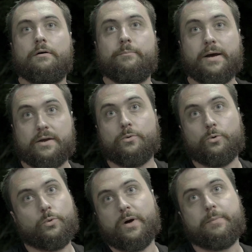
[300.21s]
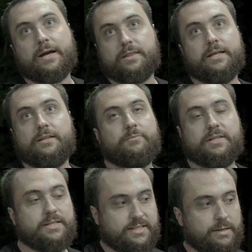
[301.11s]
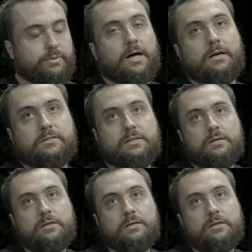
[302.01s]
back all the way back then. They're the same plugs.